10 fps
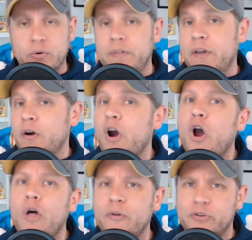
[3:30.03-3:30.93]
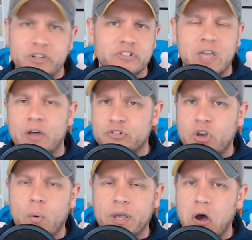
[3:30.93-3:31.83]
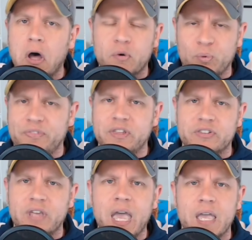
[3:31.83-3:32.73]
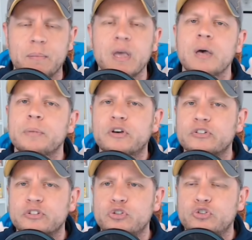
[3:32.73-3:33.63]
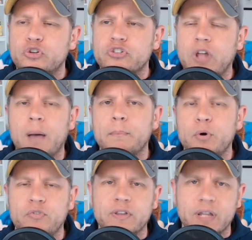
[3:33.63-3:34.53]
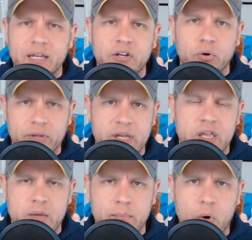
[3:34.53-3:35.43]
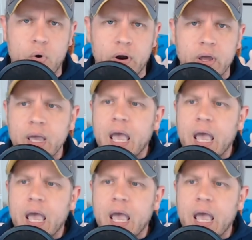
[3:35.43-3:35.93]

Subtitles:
2, and there are other discounts going on with this game because it's just not moving the needle anymore.